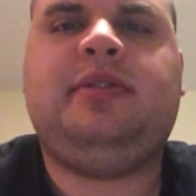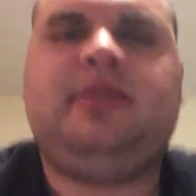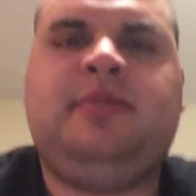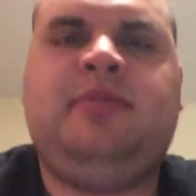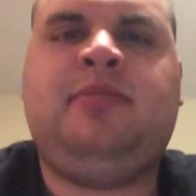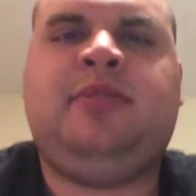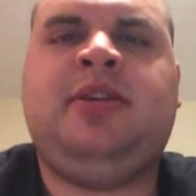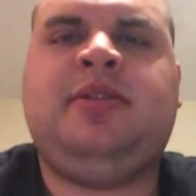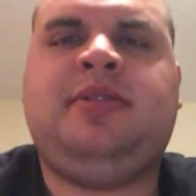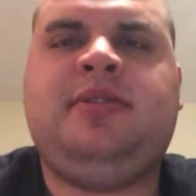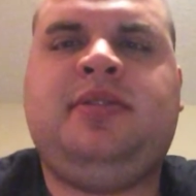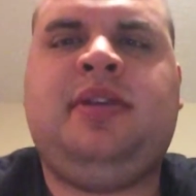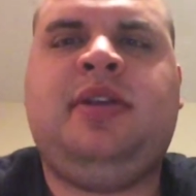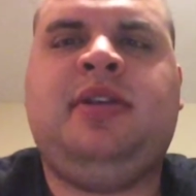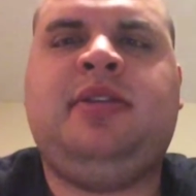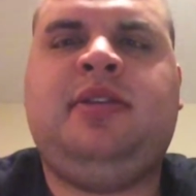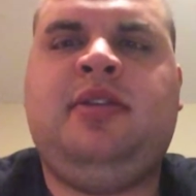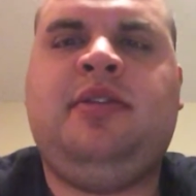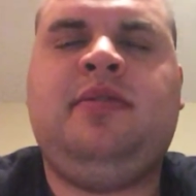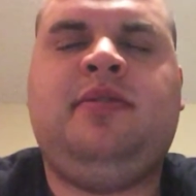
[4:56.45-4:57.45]
and be
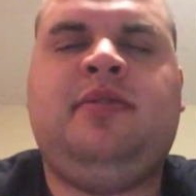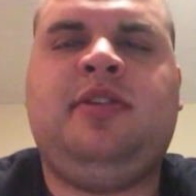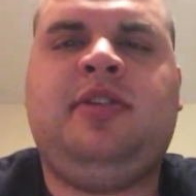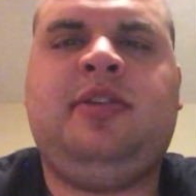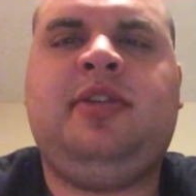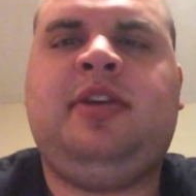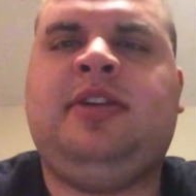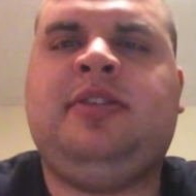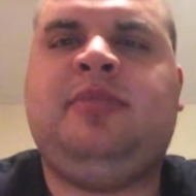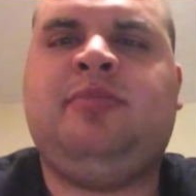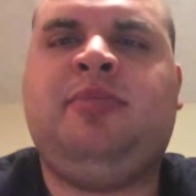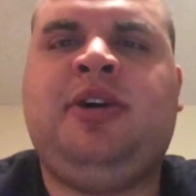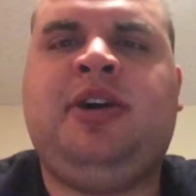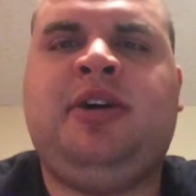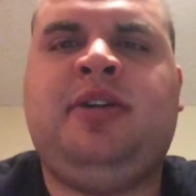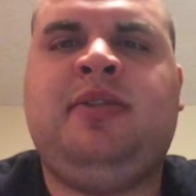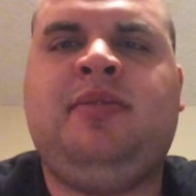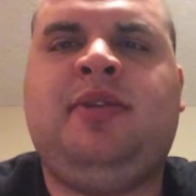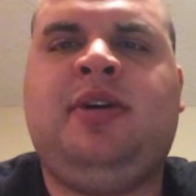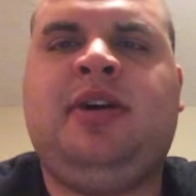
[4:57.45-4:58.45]
stay tuned for the next
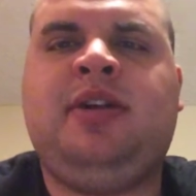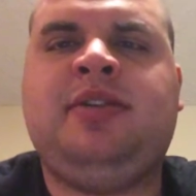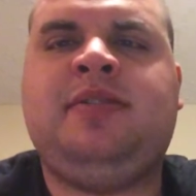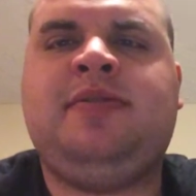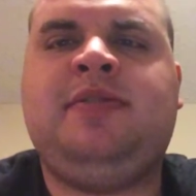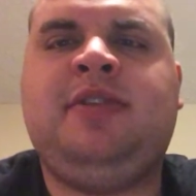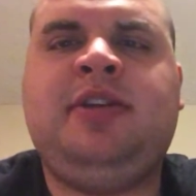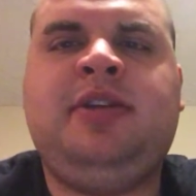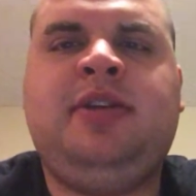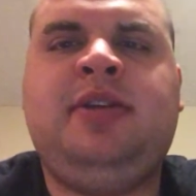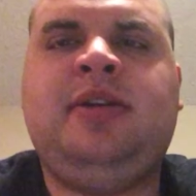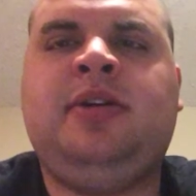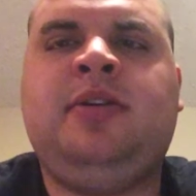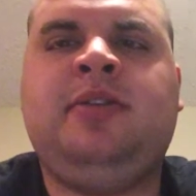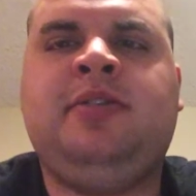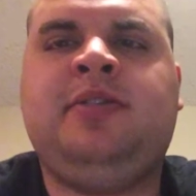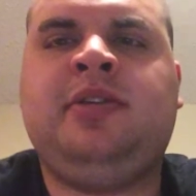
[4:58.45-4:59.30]
Bod and Watch video.